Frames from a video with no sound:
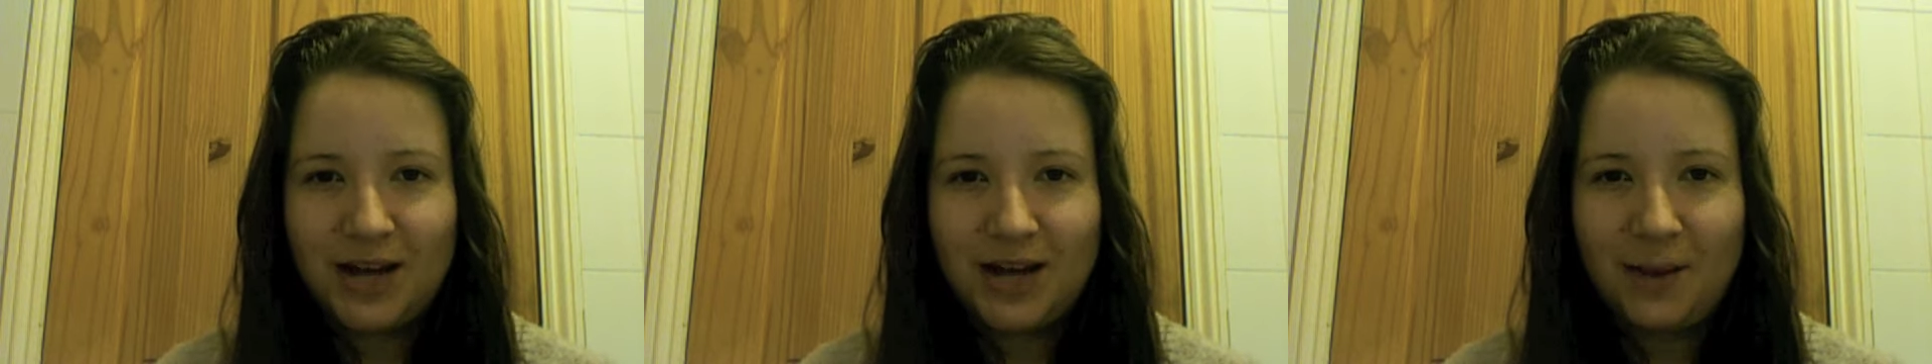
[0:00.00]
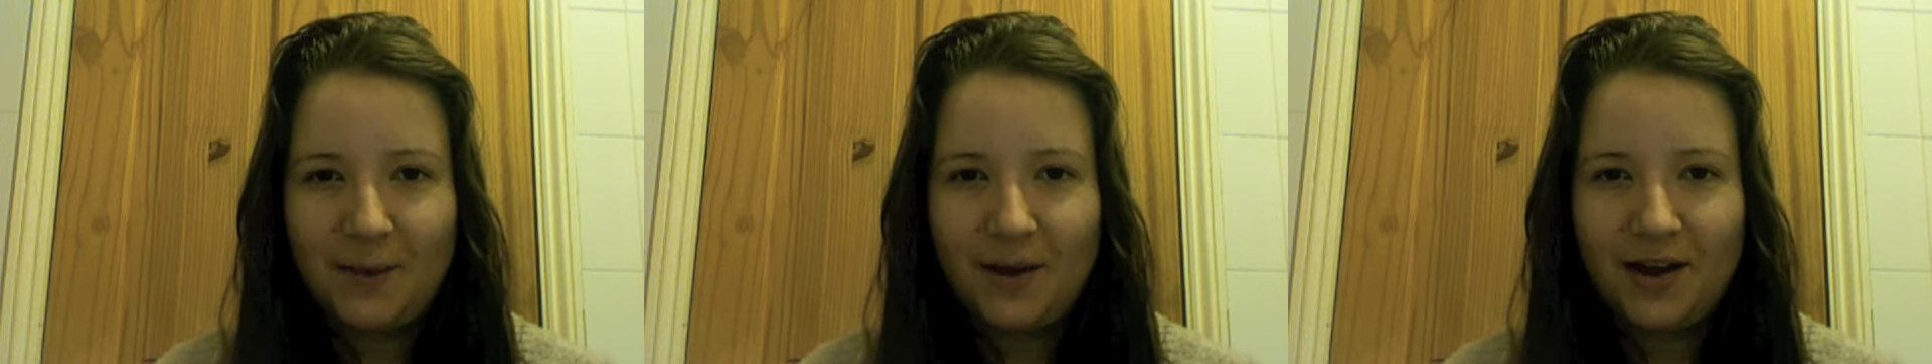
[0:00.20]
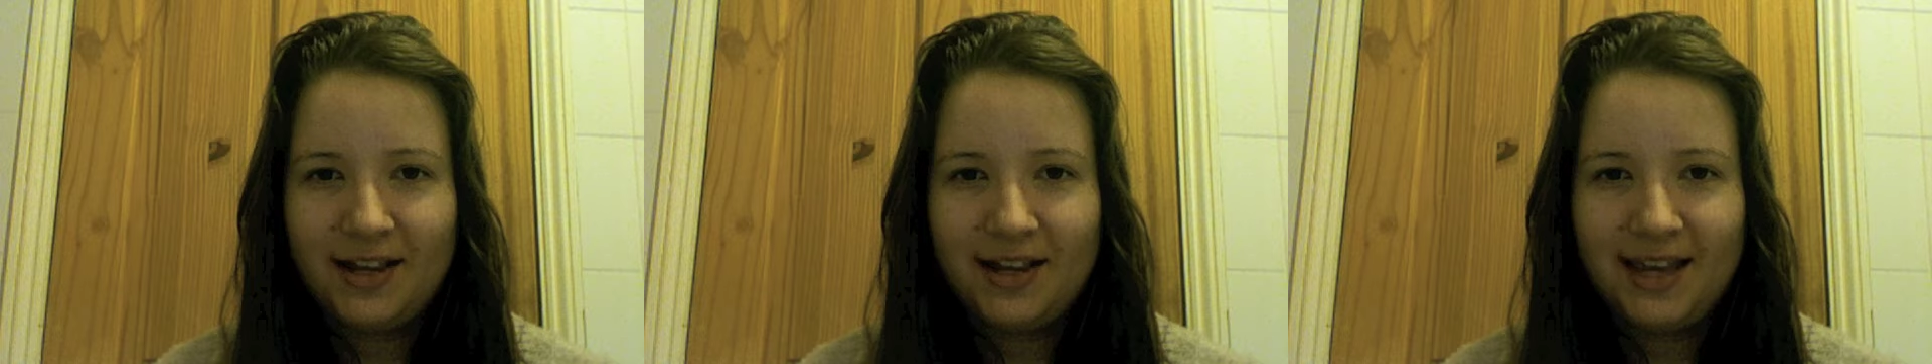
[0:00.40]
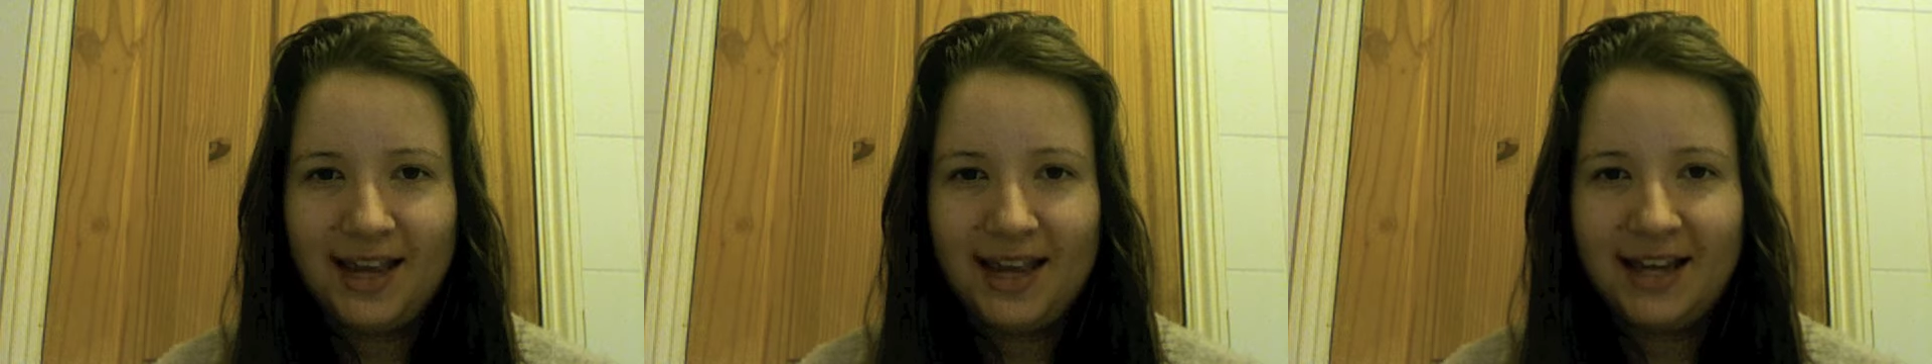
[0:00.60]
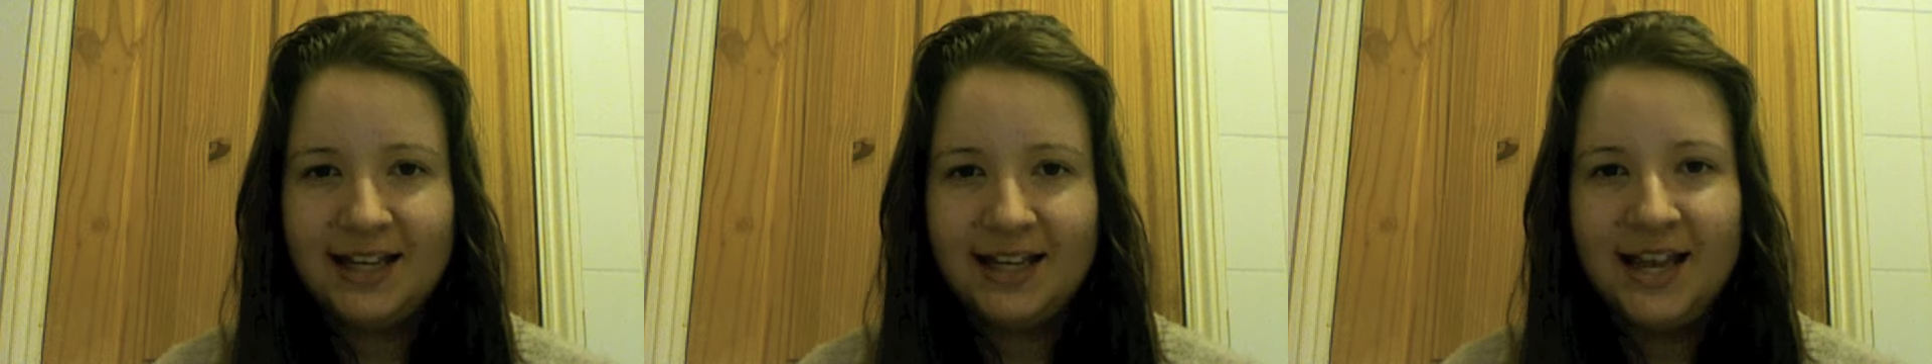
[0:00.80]

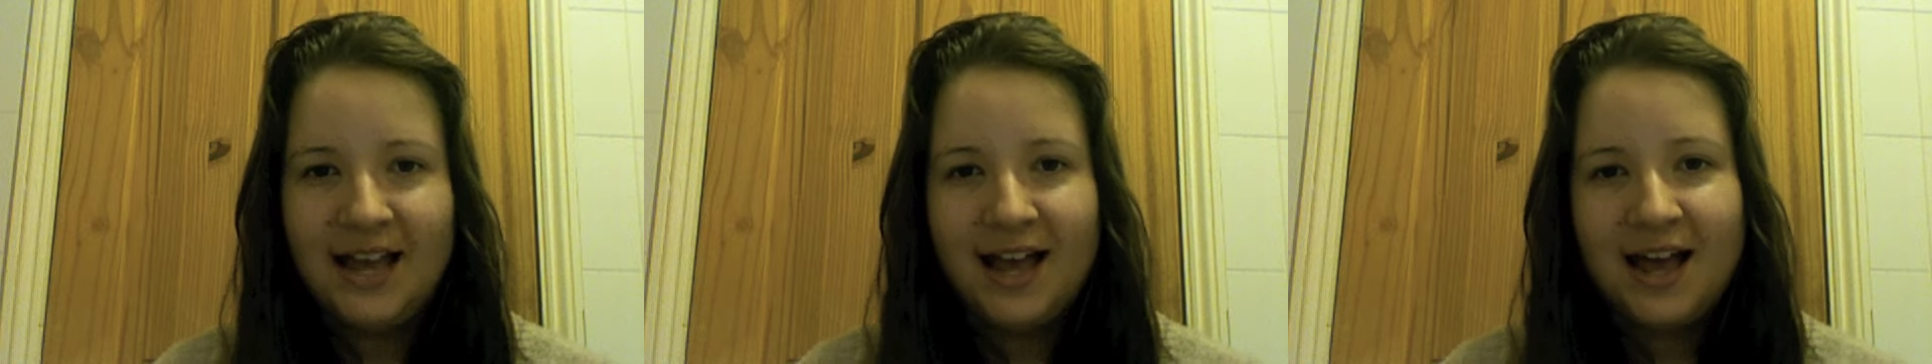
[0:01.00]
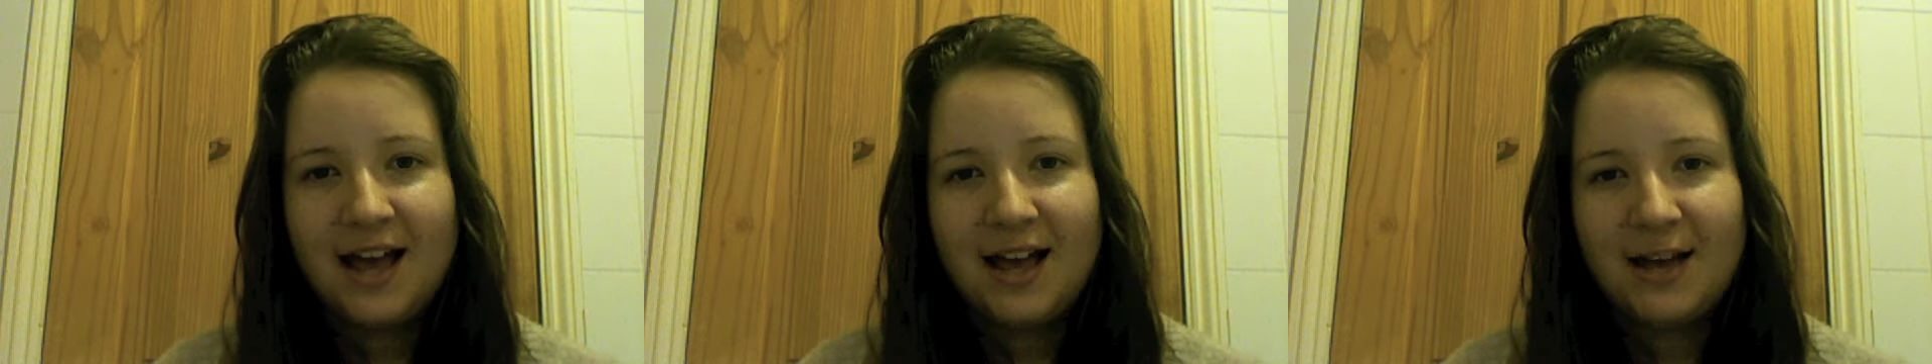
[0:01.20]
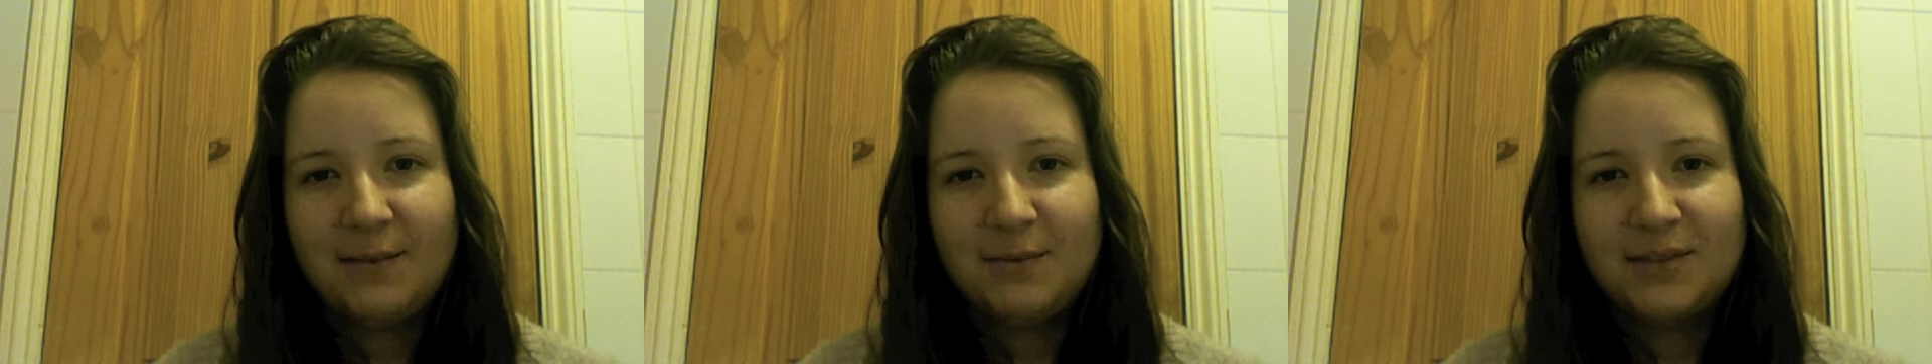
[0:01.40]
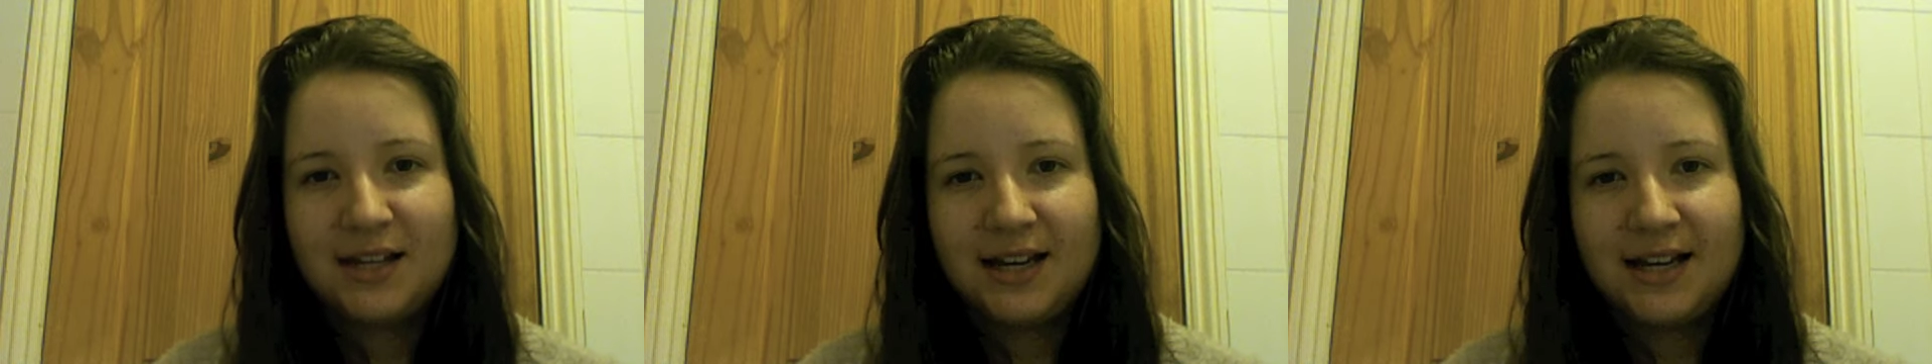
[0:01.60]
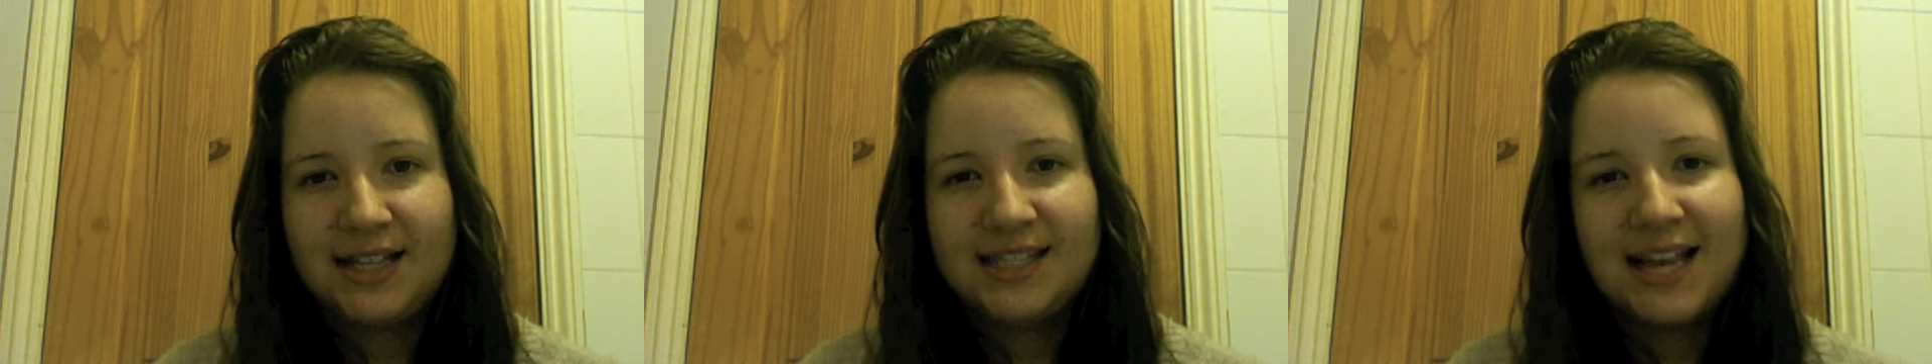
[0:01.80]
networking
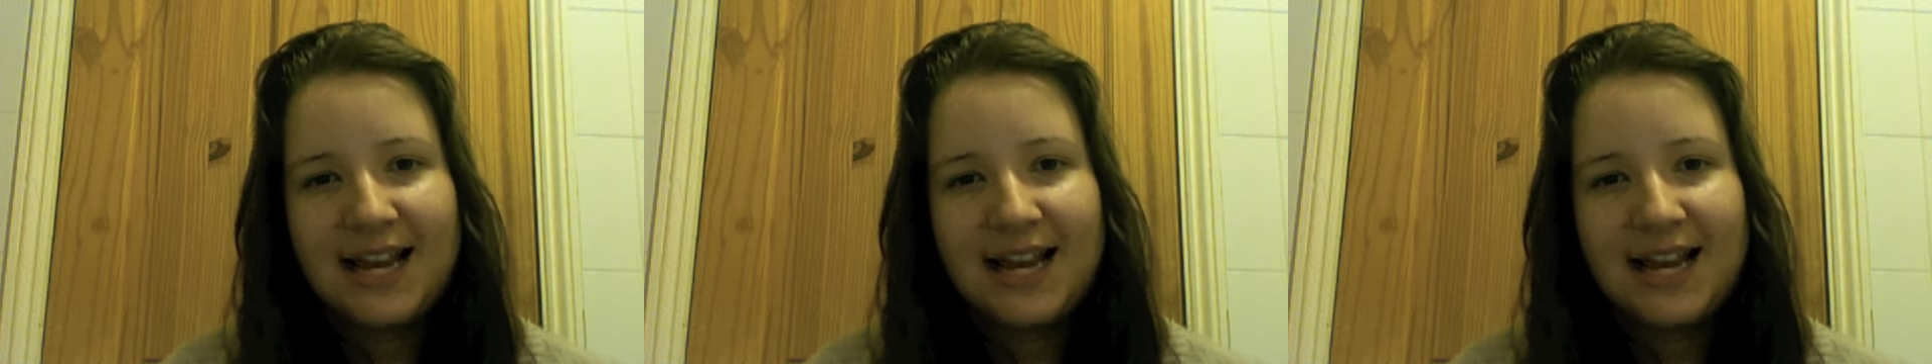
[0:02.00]
sites.